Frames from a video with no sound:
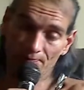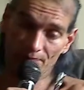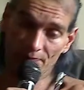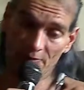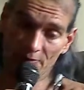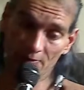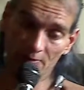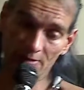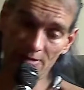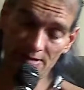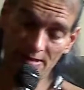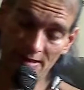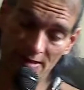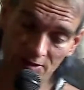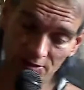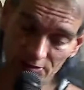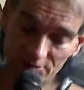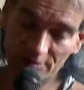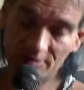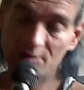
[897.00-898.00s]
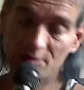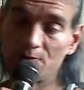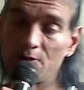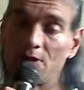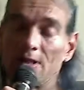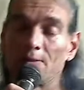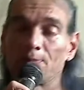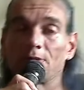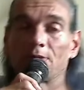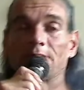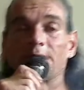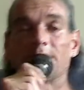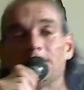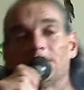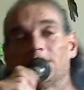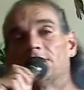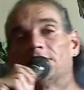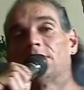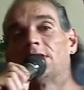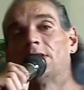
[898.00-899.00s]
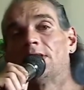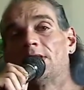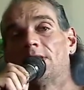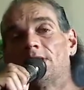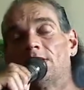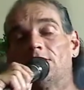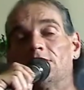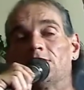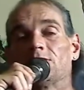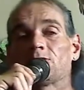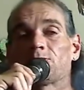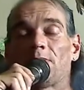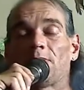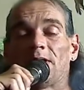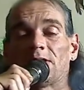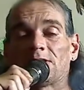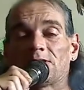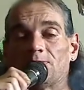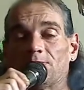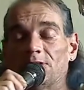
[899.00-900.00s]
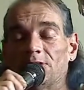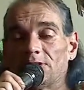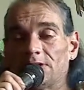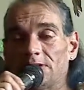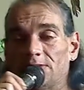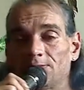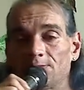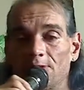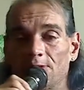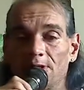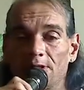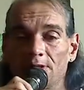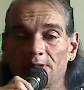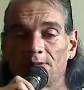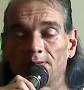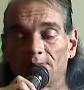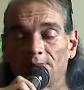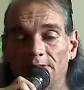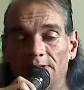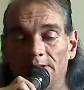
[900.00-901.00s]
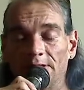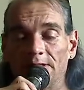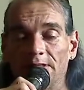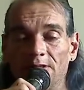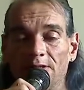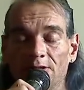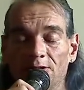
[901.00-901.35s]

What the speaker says: there is a house on that property. You know, there's a possibility of getting